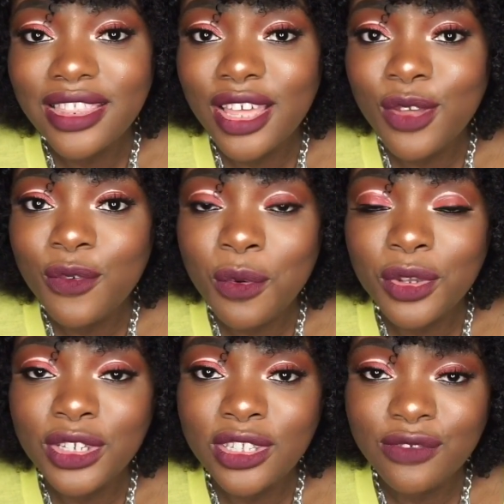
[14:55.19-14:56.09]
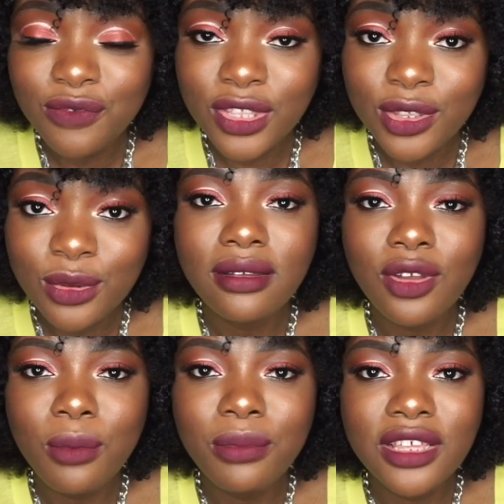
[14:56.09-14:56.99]
Thank you for watching this video.
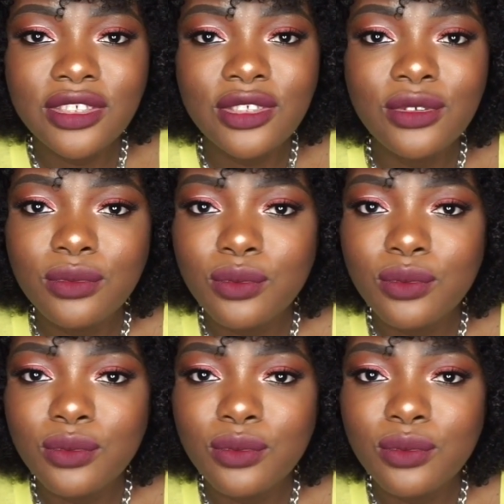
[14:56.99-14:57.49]
God bless you.